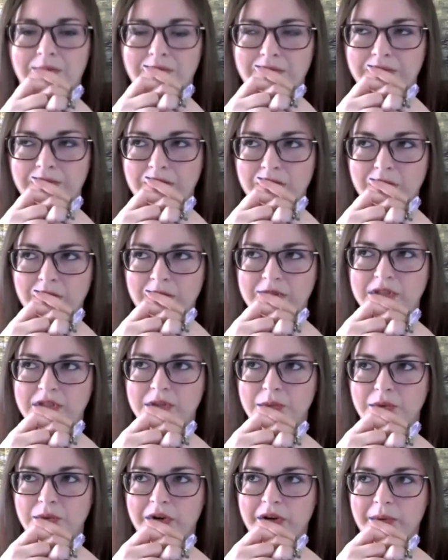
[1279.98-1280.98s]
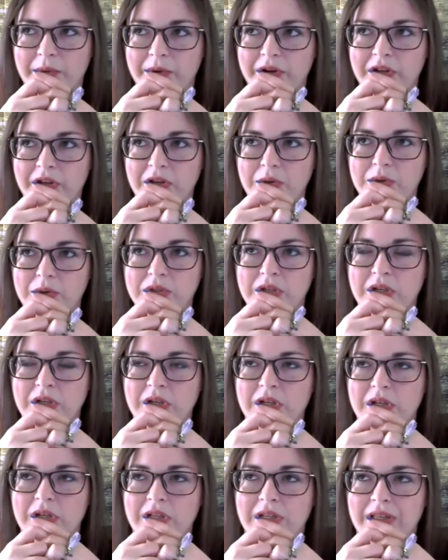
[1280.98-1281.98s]
what's the word I want to use?
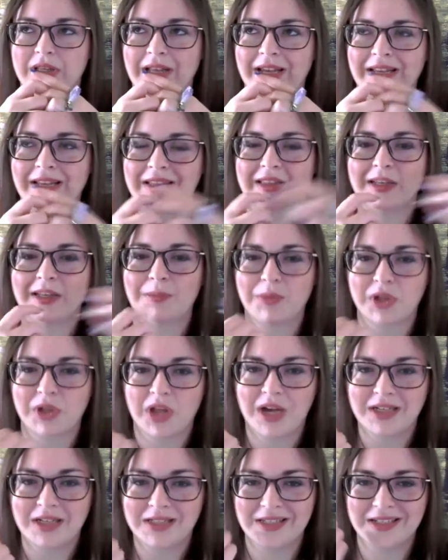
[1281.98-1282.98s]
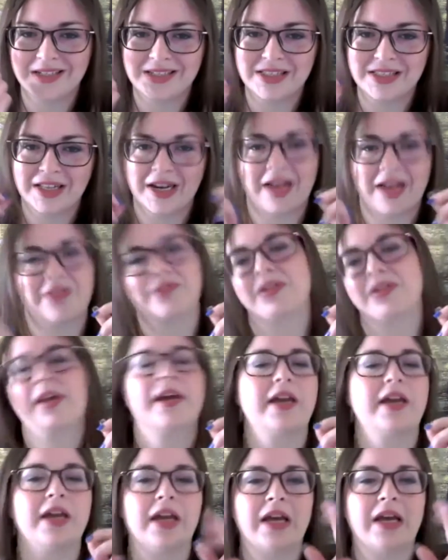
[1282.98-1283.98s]
Like lip glosses that have
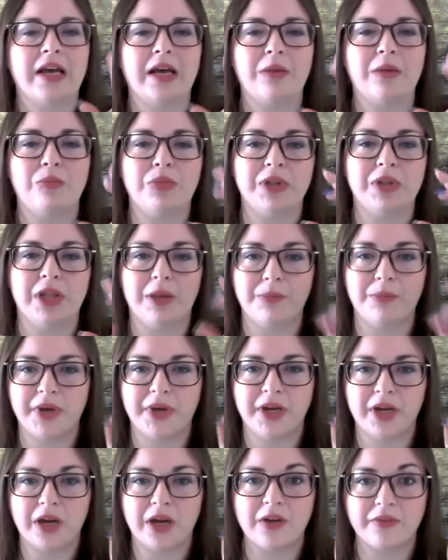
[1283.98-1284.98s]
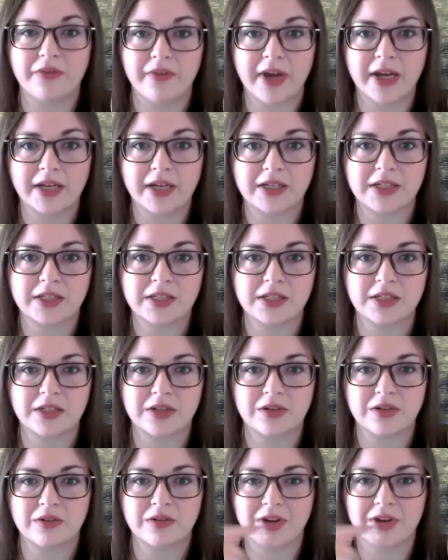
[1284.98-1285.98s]
like plumping effects,
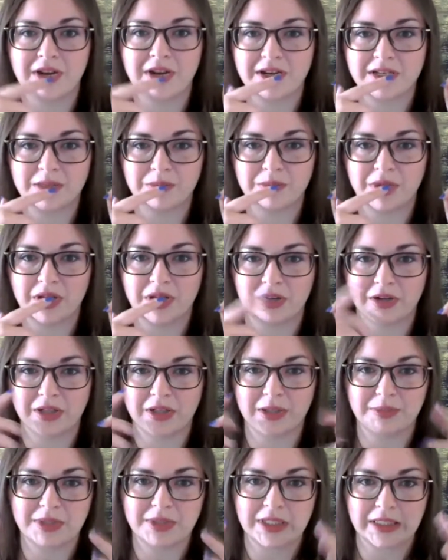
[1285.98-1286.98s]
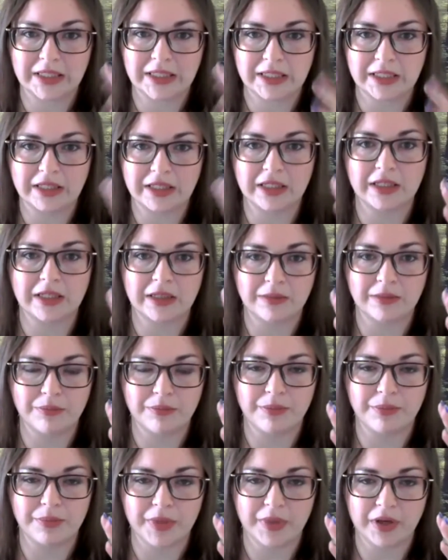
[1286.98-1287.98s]
right? To make your lips a little
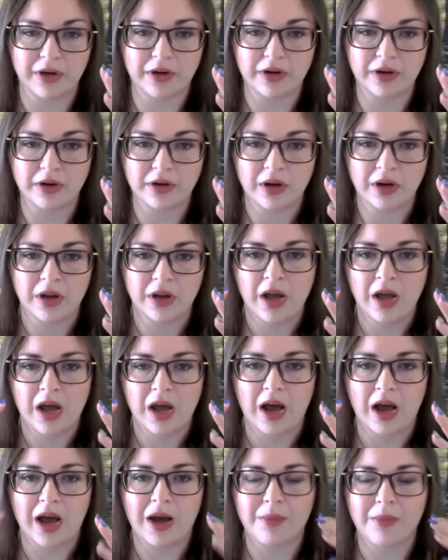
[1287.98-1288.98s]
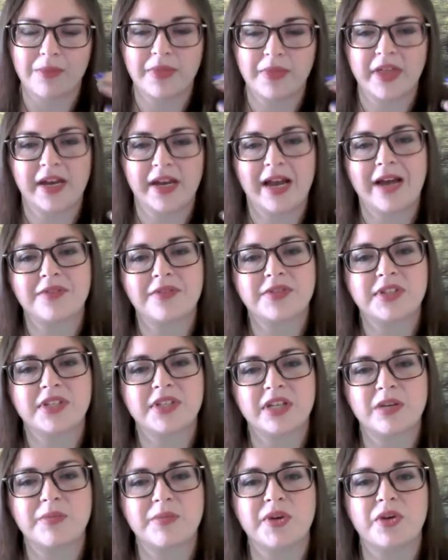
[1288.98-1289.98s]
bigger, that have
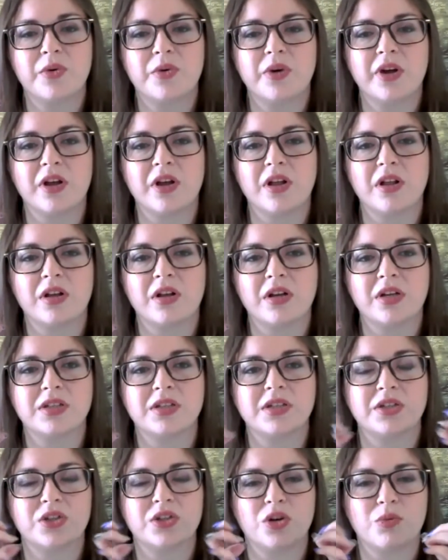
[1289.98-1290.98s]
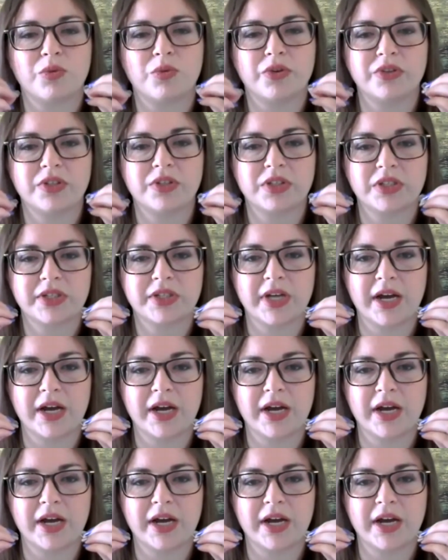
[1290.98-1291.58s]
cinnamon oil, because it's almost,